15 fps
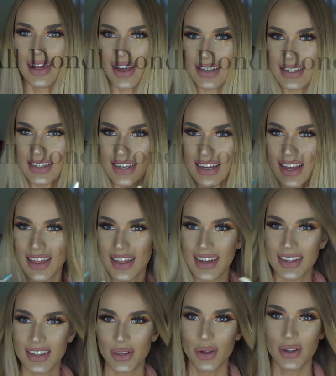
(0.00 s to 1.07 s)
that's it.
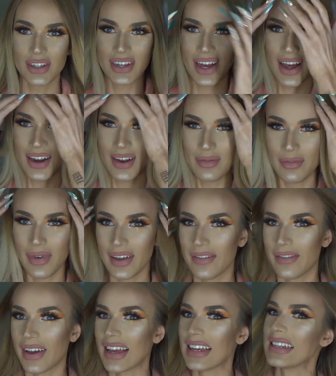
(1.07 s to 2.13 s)
That's all done. My
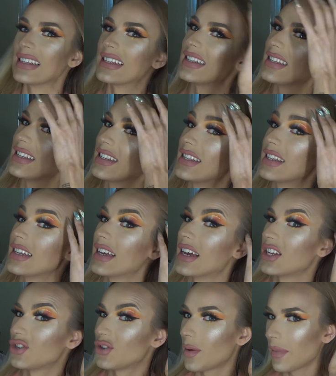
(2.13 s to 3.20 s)
face. This is the
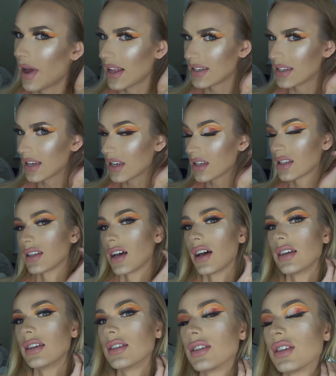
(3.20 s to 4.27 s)
dramatic
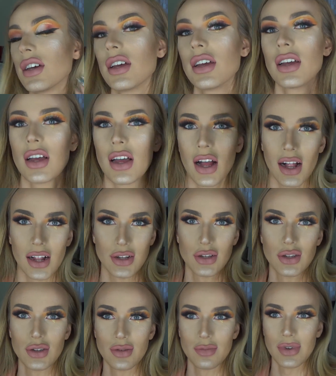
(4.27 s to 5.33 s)
side. I'll
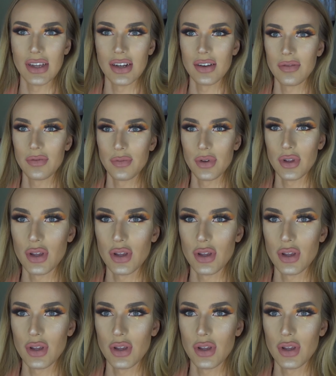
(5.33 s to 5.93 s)
zoom in for